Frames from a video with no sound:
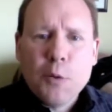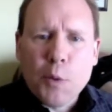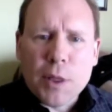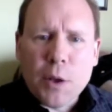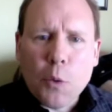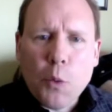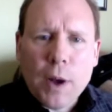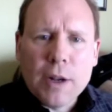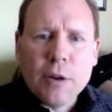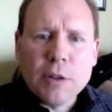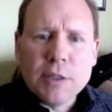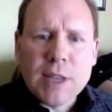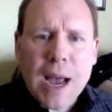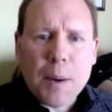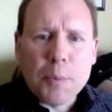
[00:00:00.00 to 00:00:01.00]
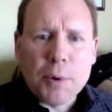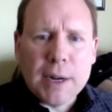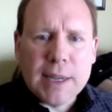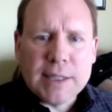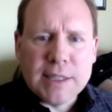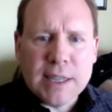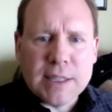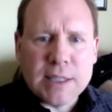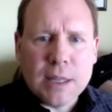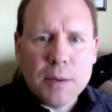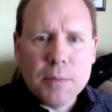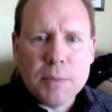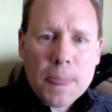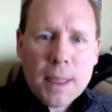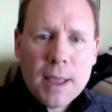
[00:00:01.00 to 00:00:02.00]
a Windows operating
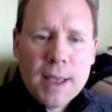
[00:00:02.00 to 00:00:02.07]
system.